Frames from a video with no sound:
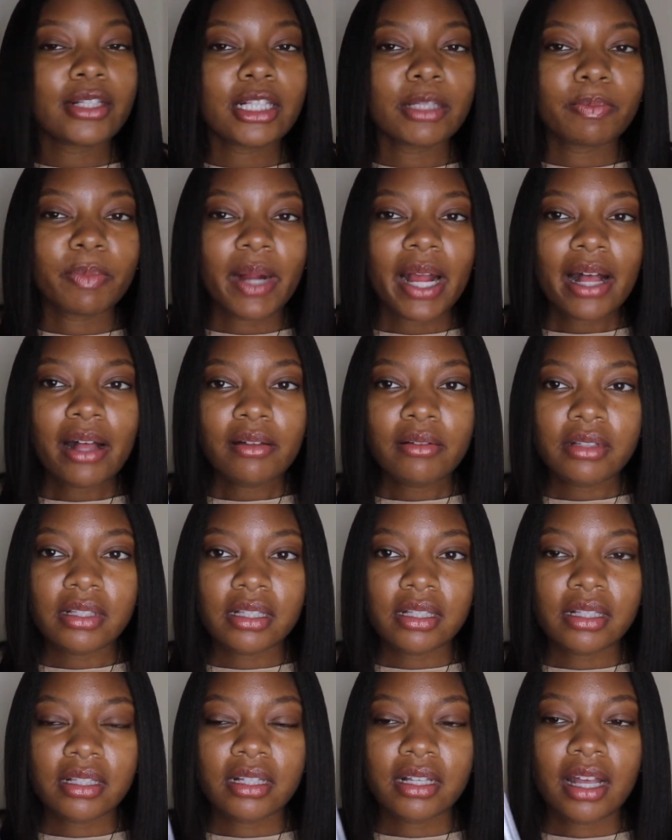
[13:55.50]

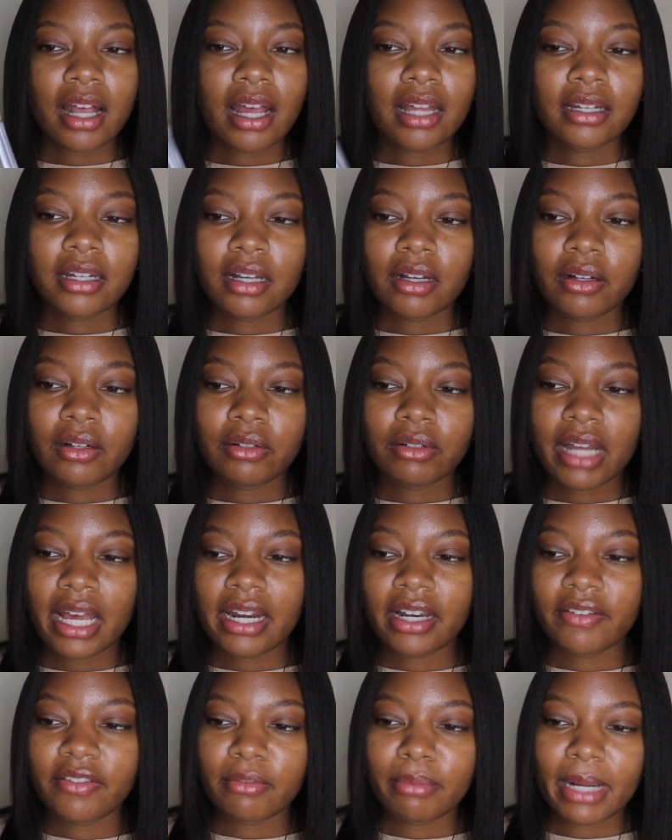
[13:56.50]
sprouts, I know
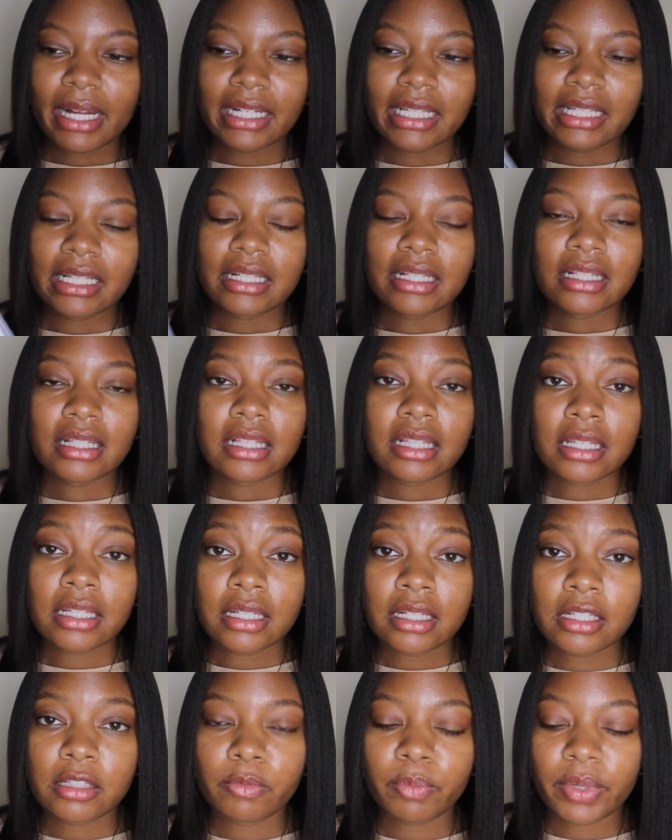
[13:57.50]
not everybody eats
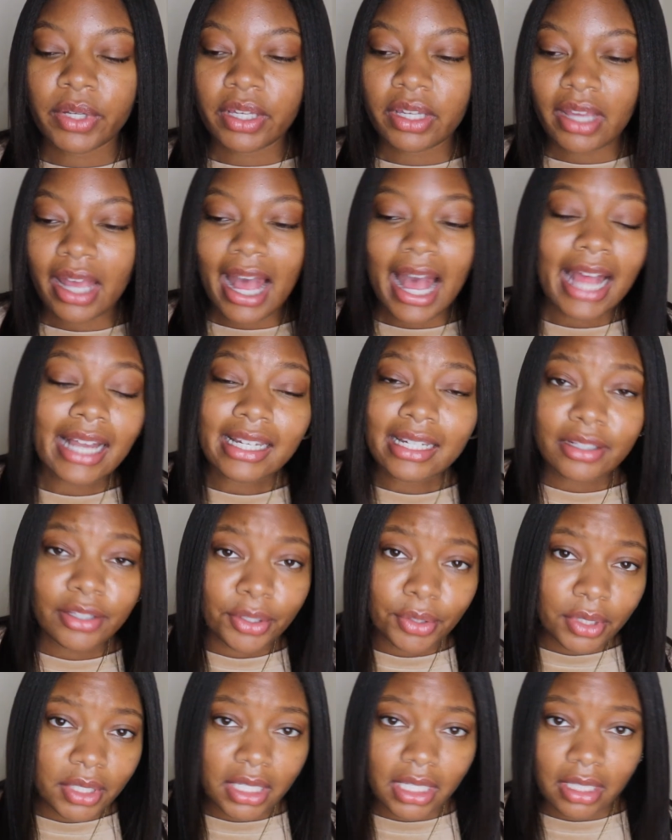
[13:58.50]
these, but I didn't
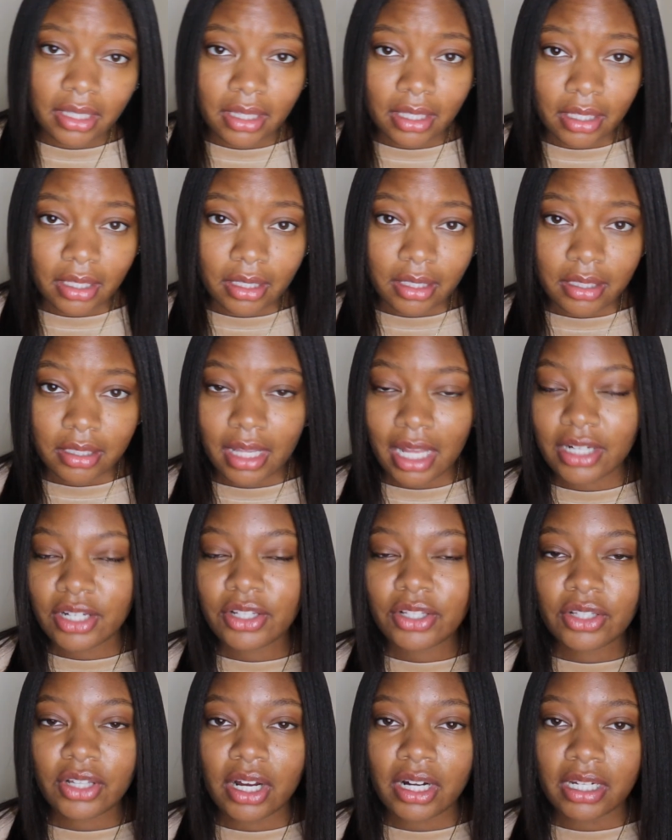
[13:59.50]
used to eat these. I
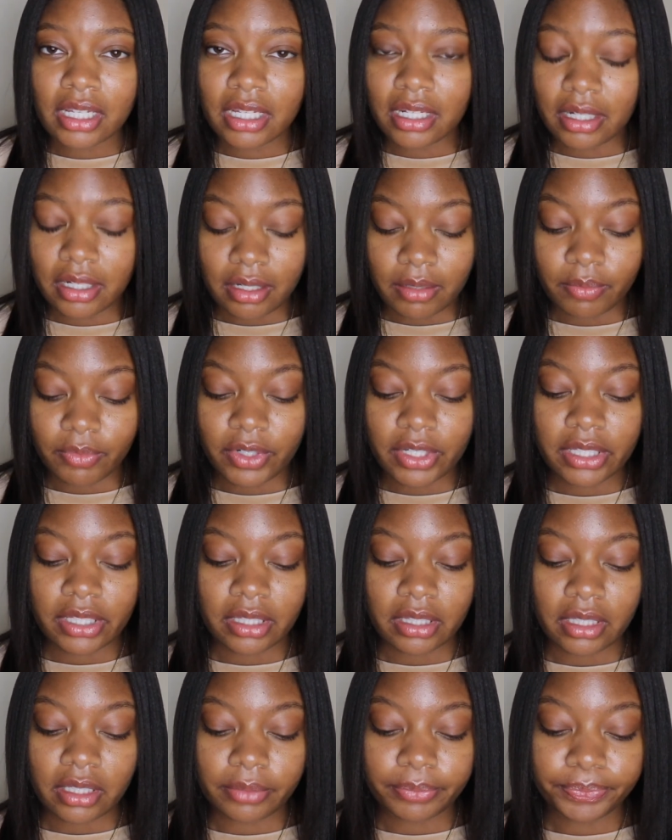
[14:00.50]
just started eating them
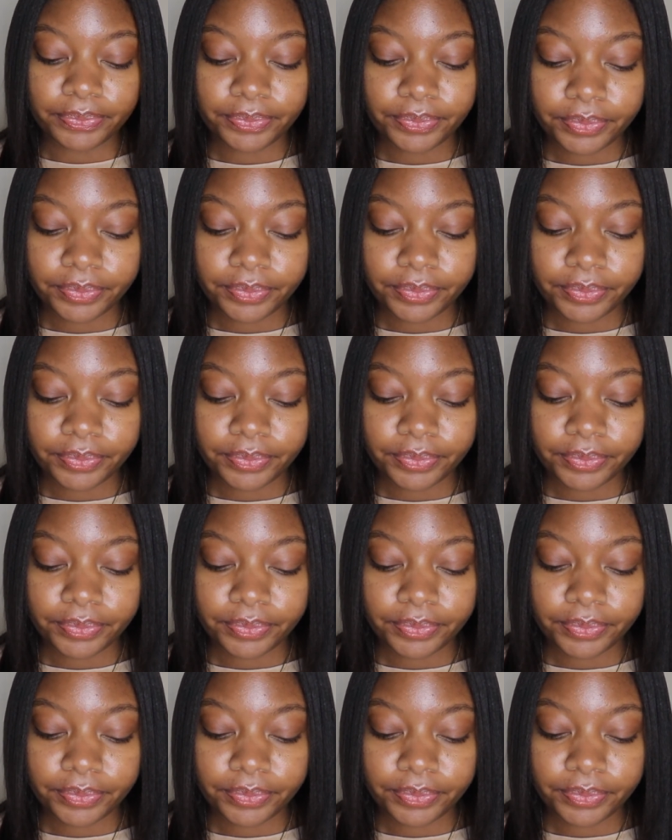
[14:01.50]
recently.